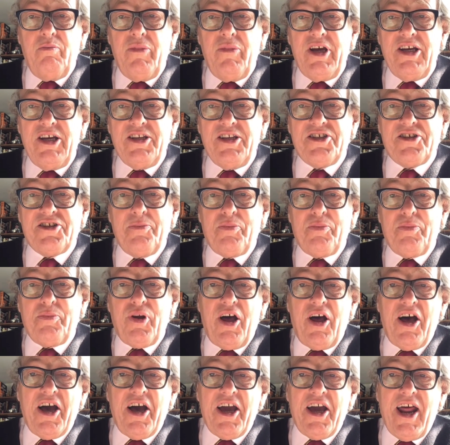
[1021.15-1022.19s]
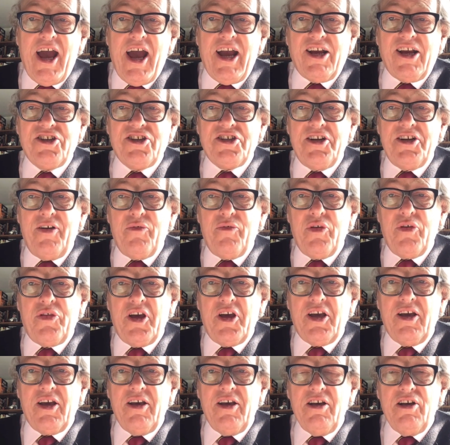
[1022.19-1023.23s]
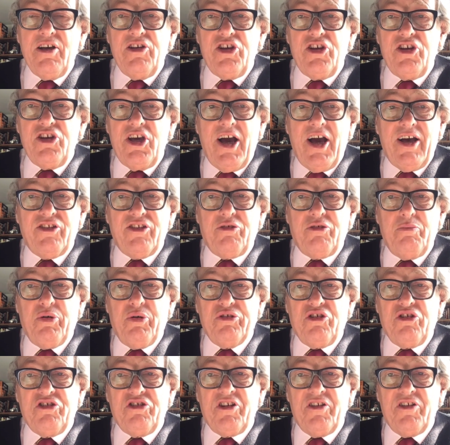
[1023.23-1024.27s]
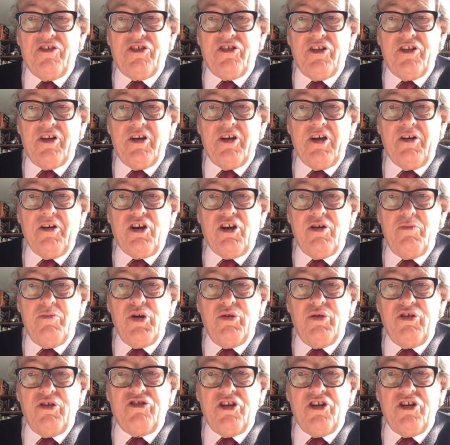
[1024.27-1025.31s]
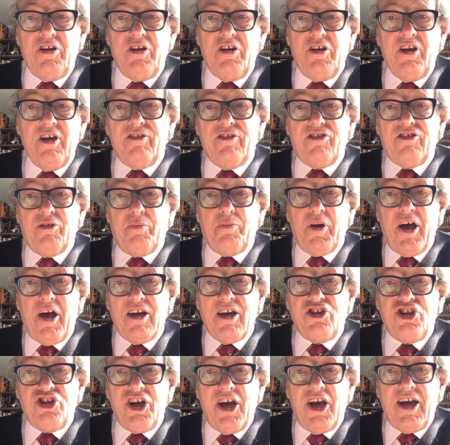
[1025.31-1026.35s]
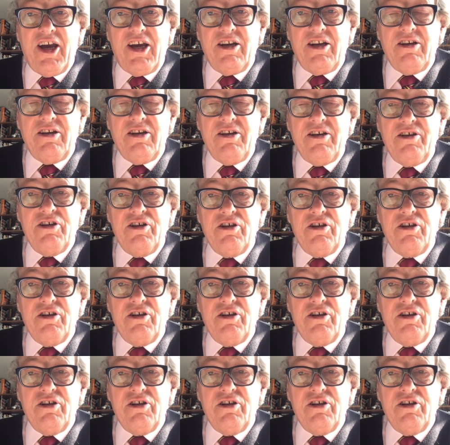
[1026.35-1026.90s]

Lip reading: meat supply and eggs and everything, you had to put it into the community supply chain.